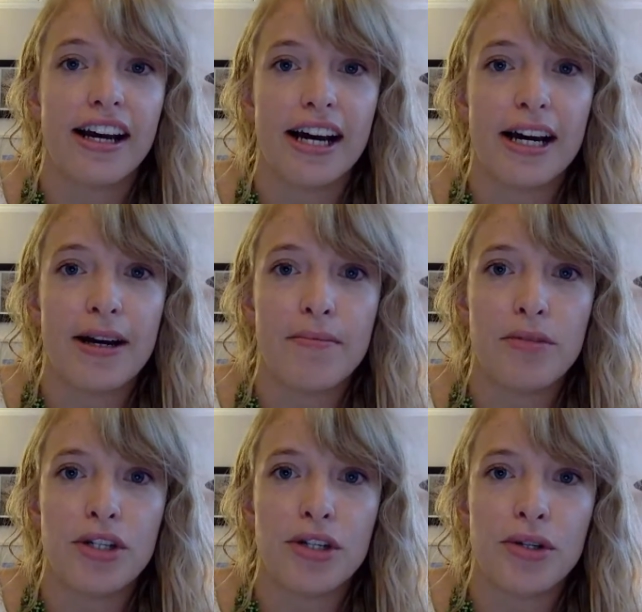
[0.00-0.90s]

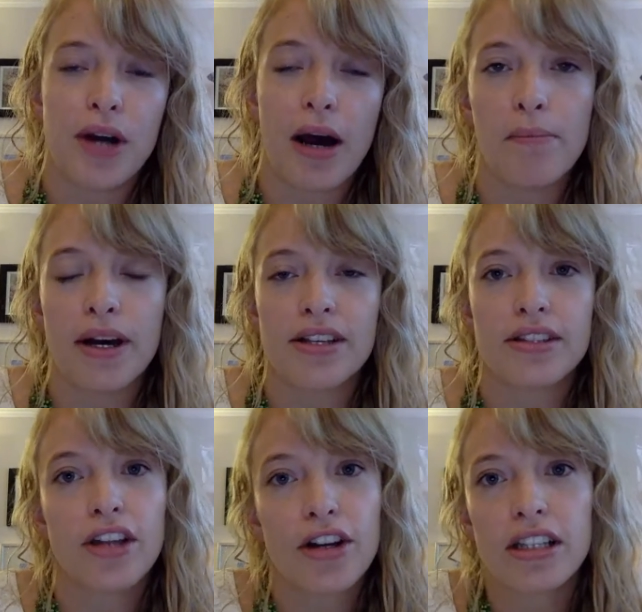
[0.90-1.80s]
to help us
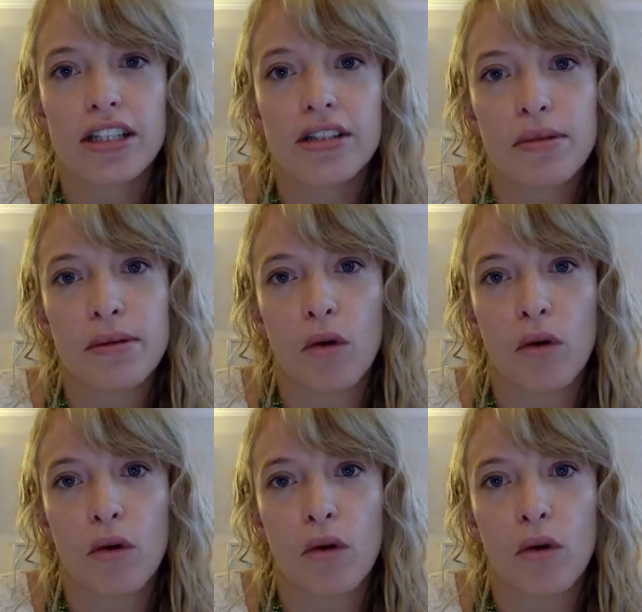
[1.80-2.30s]
learn a little bit